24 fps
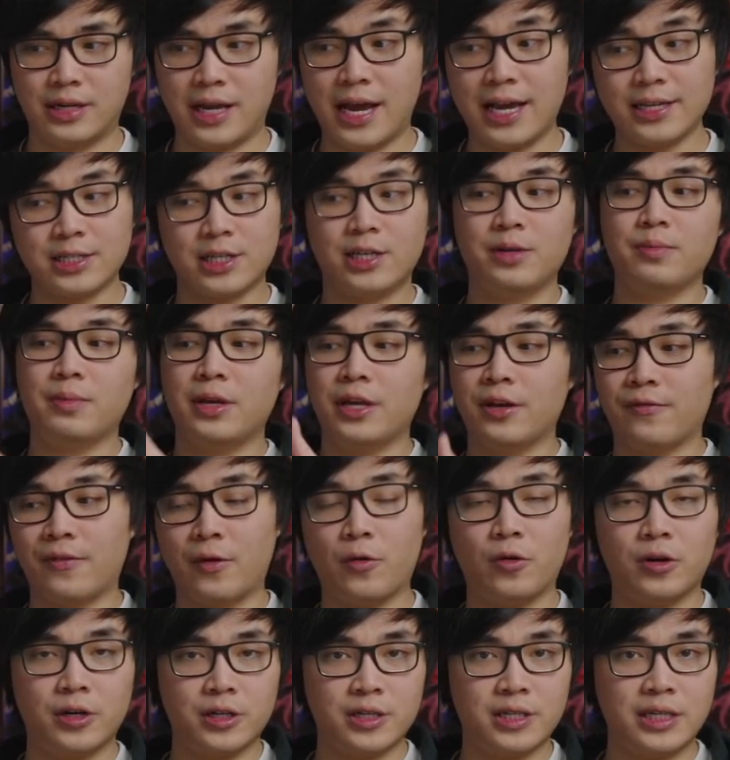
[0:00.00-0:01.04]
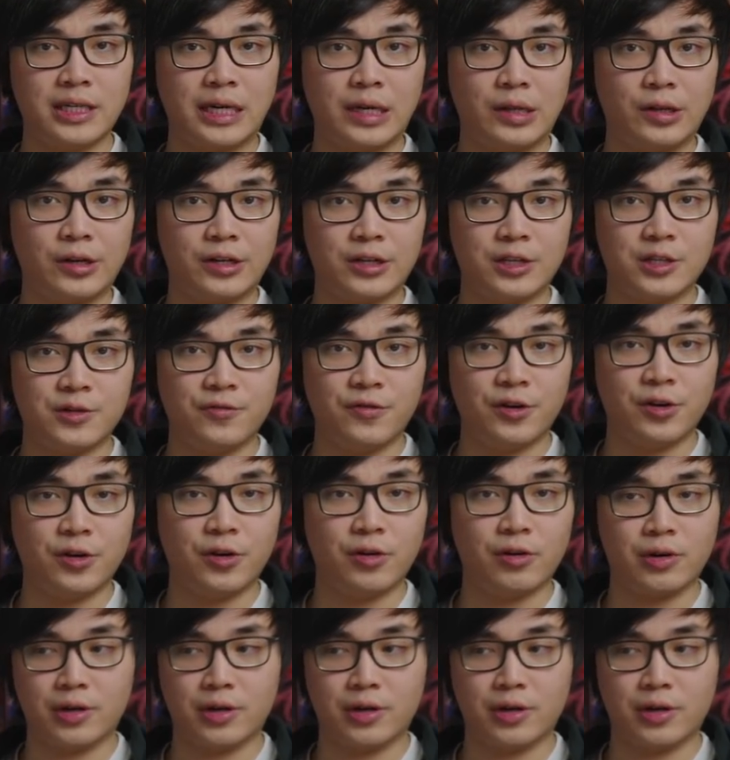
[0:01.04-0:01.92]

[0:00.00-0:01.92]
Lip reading: asking me if I wanted to take a look at this figure,